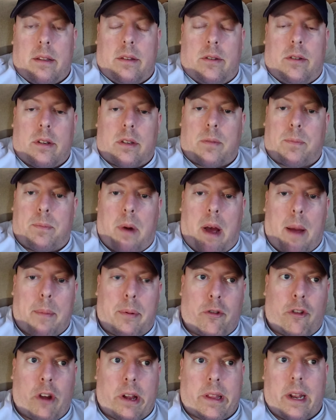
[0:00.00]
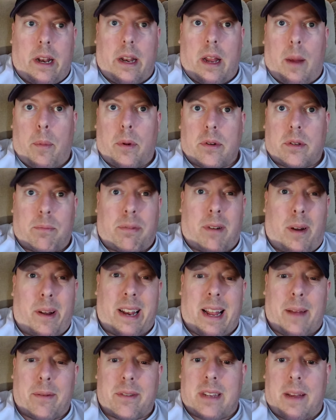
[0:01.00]
Just by projecting numbers, I'm
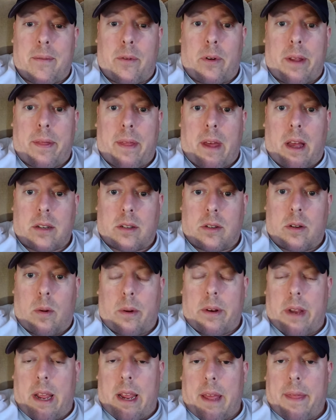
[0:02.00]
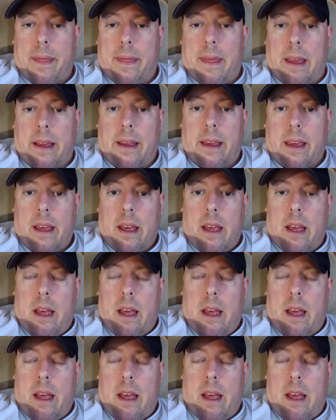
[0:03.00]
probably gonna have $7,000 or $8,000 a day, I think.